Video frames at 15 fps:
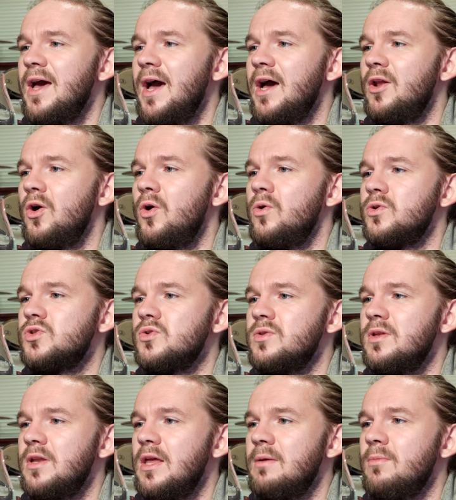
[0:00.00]
and also
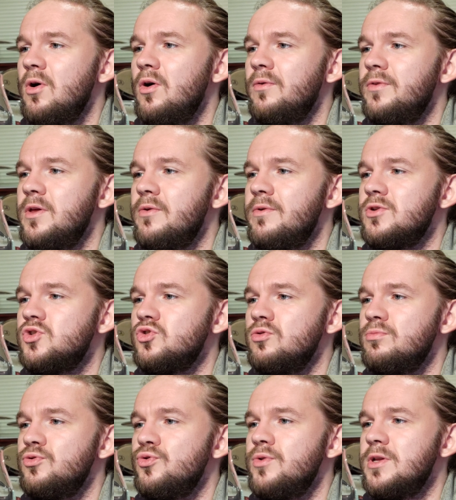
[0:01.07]
the name of the original
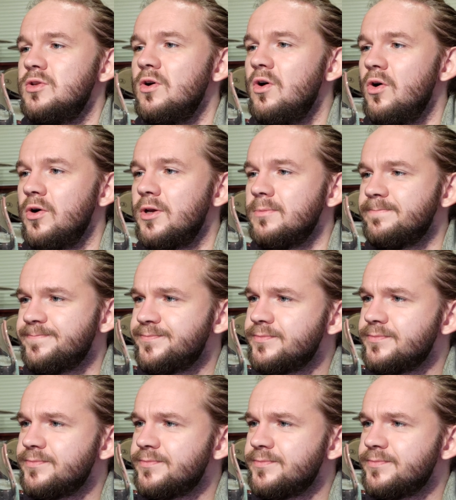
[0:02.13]
brewery dog.